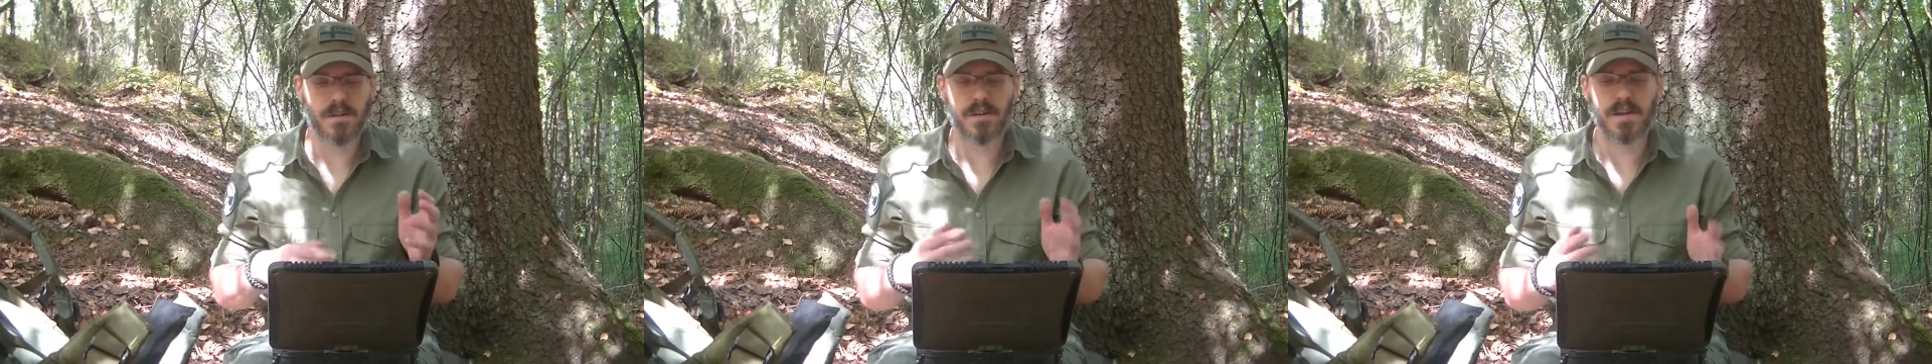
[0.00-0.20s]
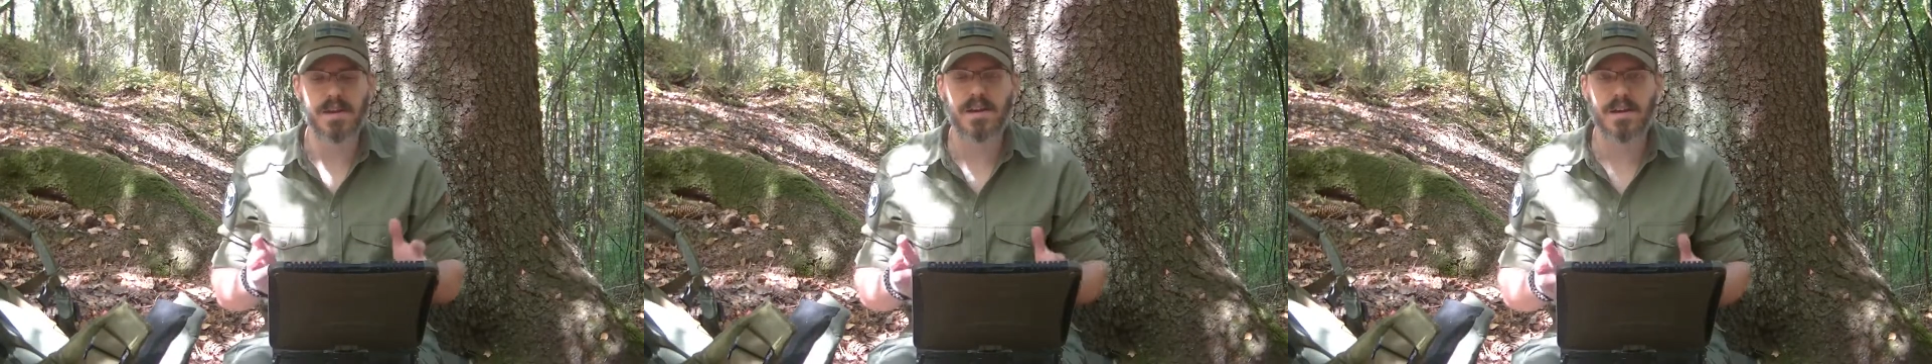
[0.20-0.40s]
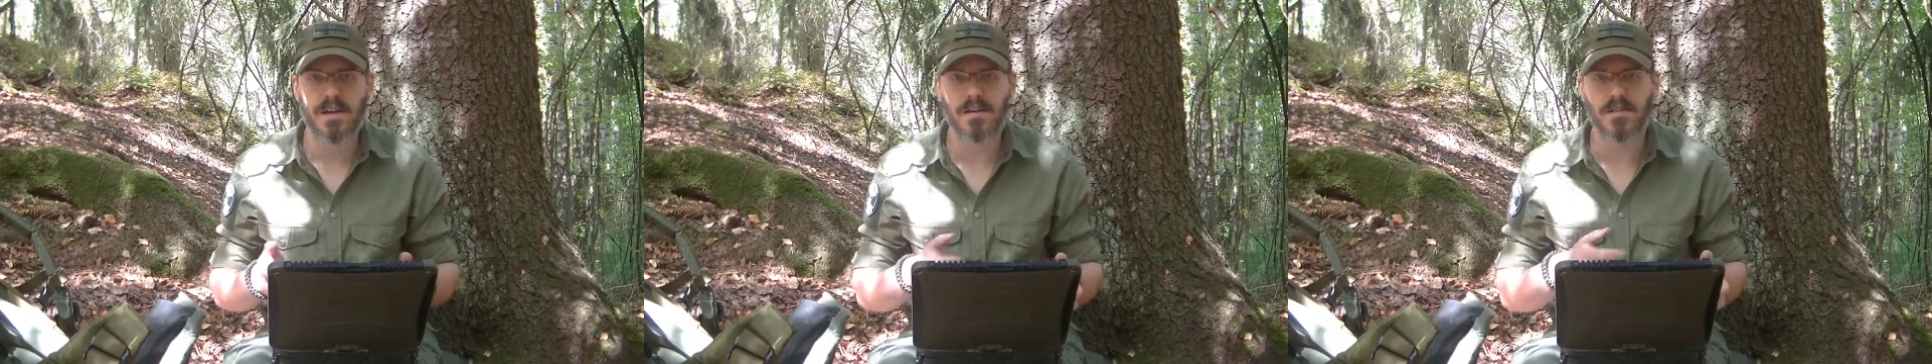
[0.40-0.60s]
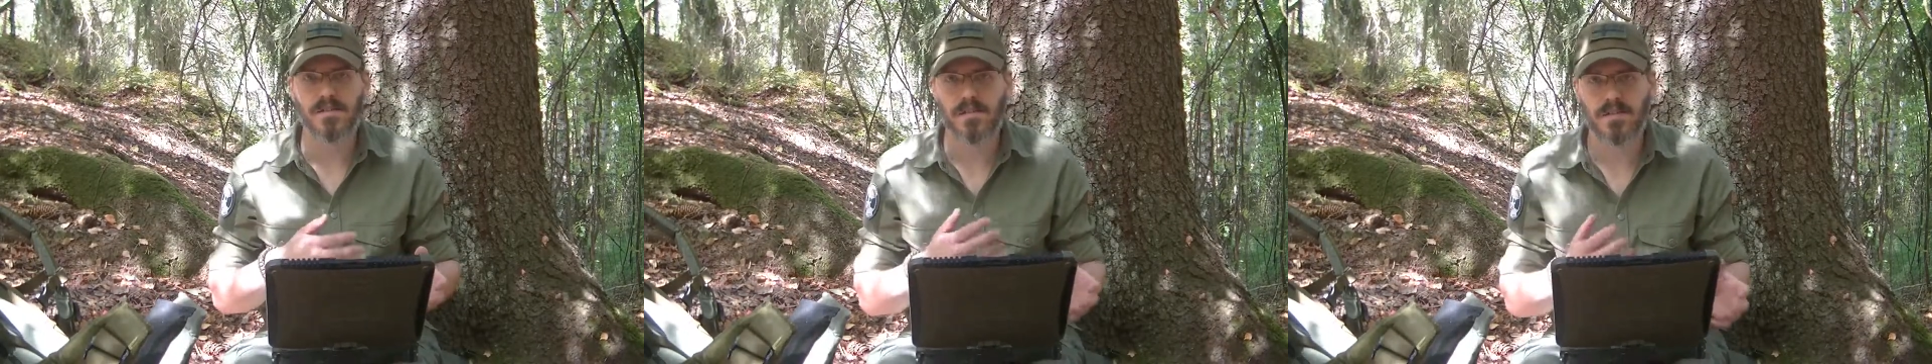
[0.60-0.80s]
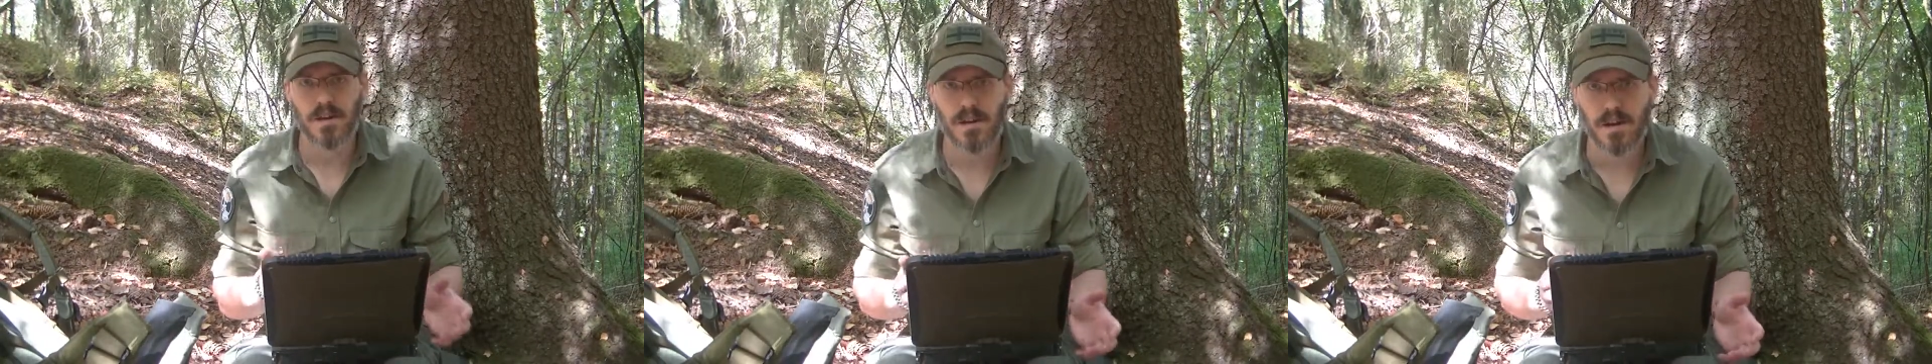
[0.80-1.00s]
techniques
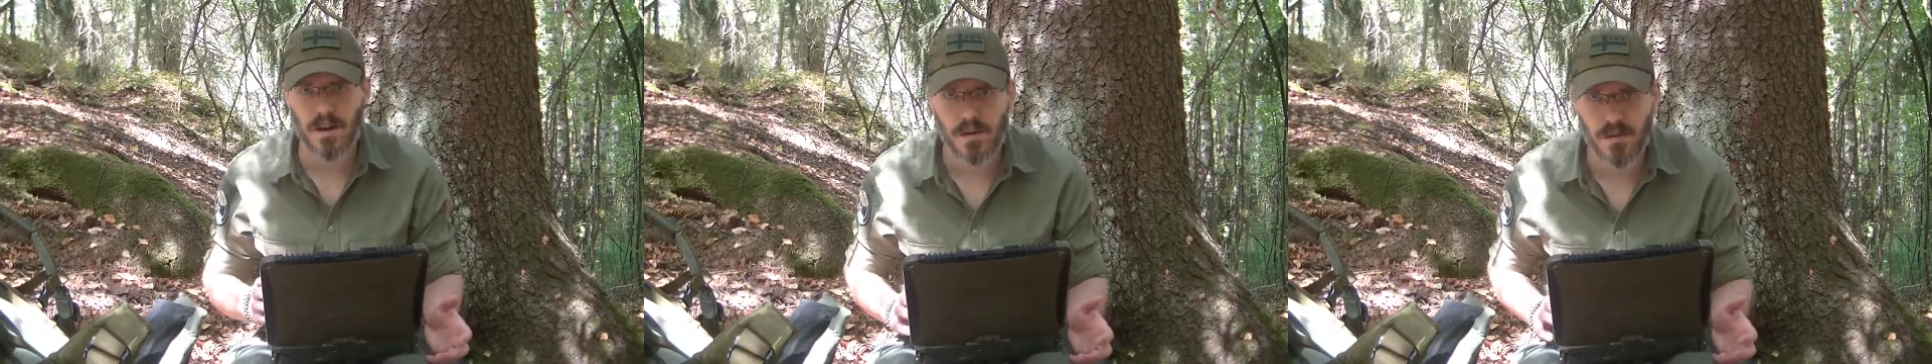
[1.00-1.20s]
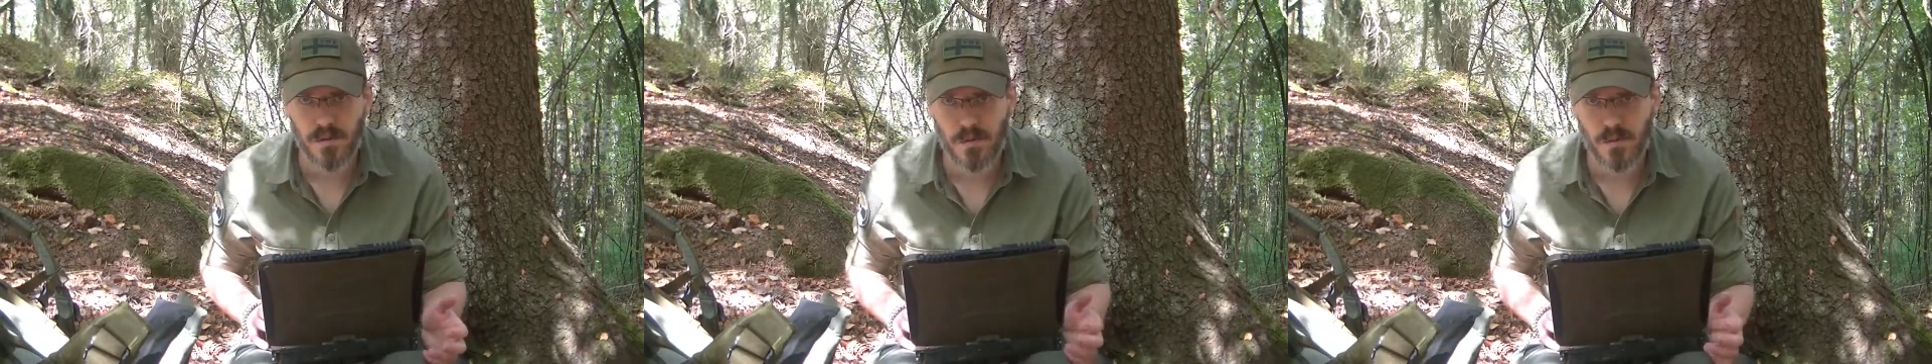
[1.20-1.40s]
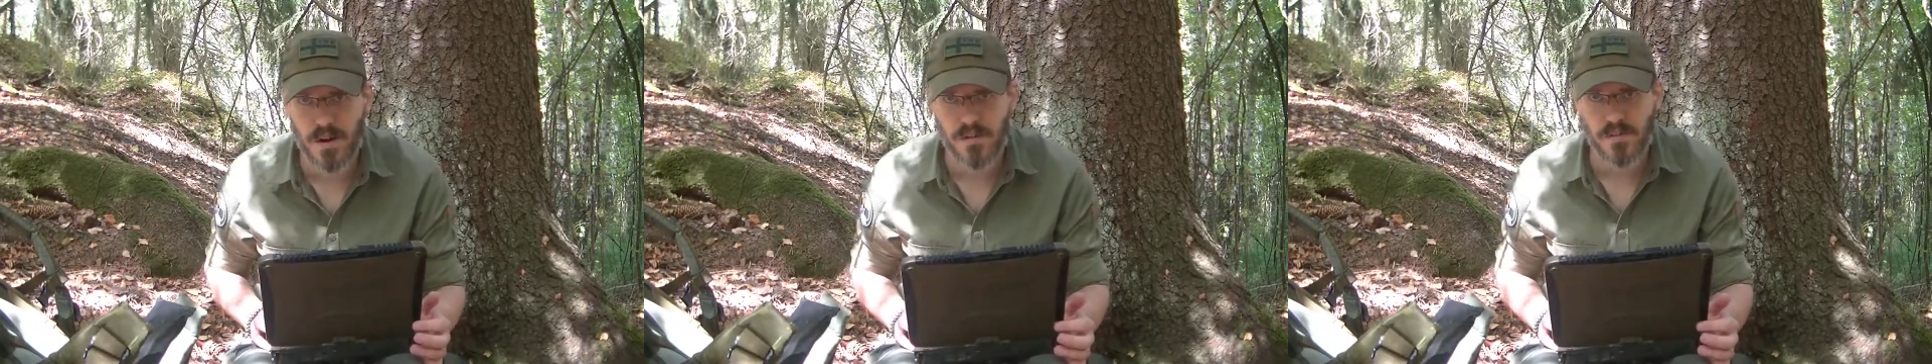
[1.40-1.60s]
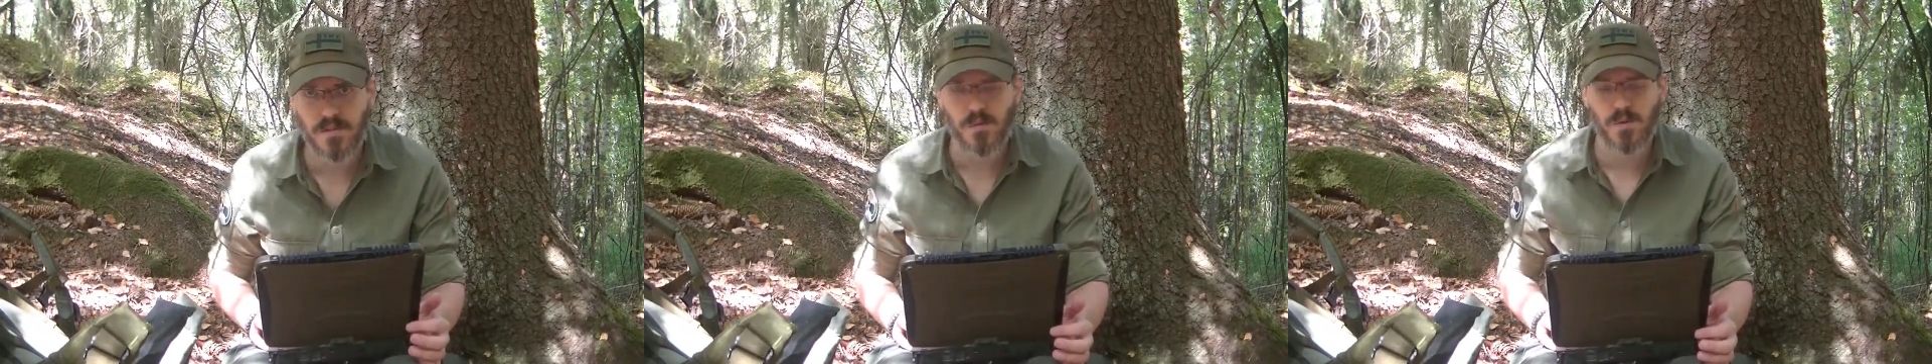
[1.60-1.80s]
that I otherwise